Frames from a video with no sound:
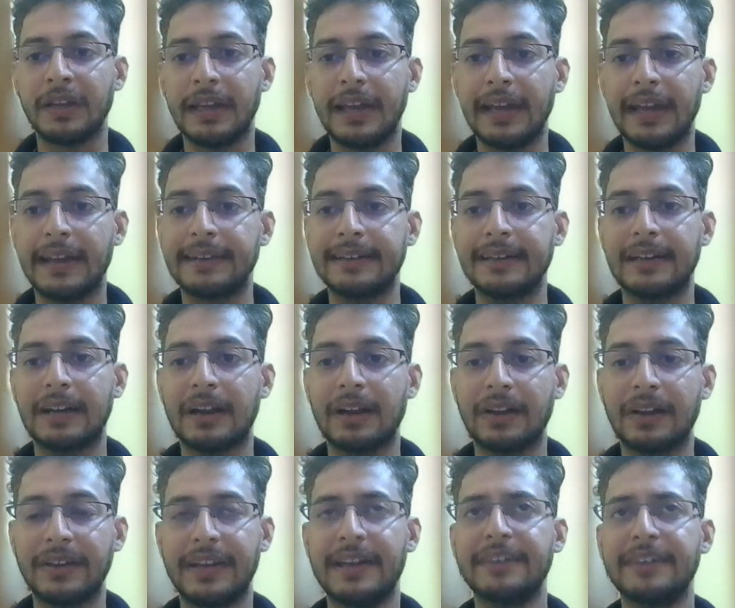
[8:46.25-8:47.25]
And
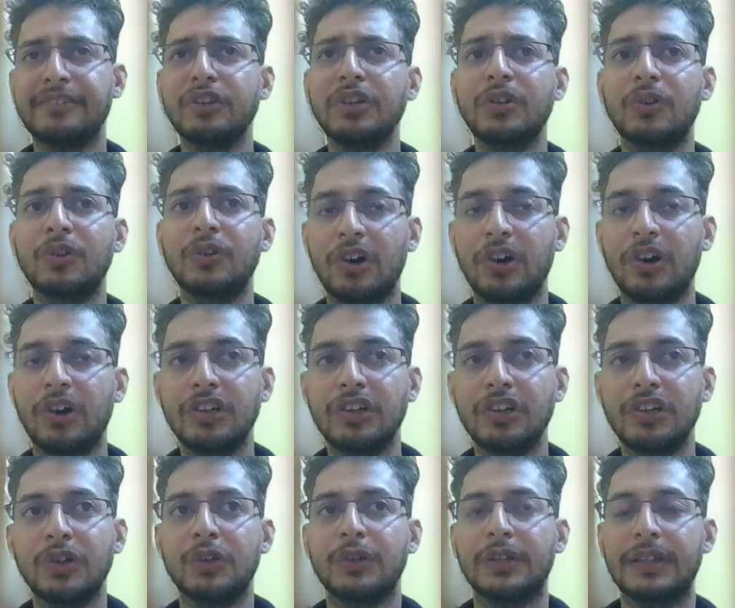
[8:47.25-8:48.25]
as we know,
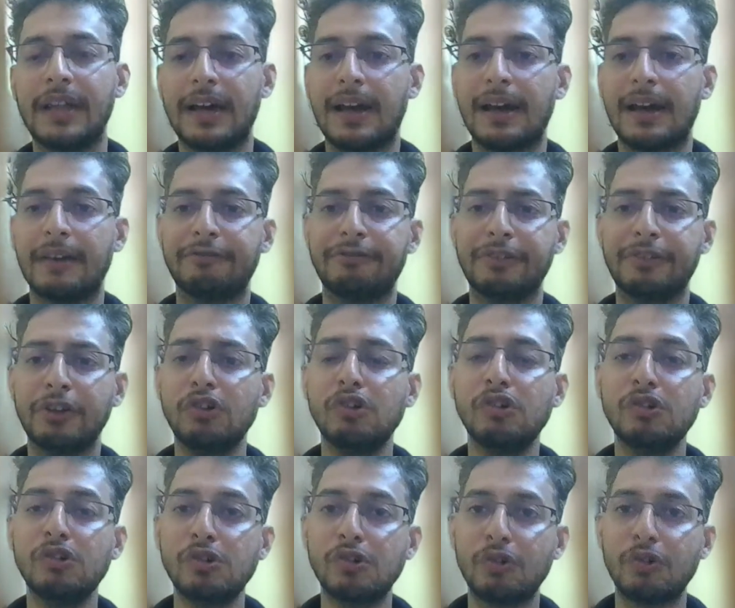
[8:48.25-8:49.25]
the
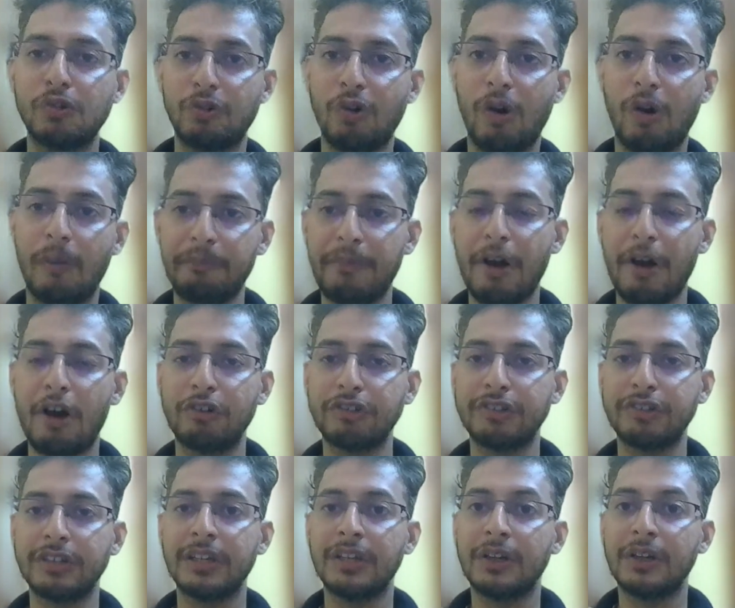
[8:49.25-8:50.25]
few compounds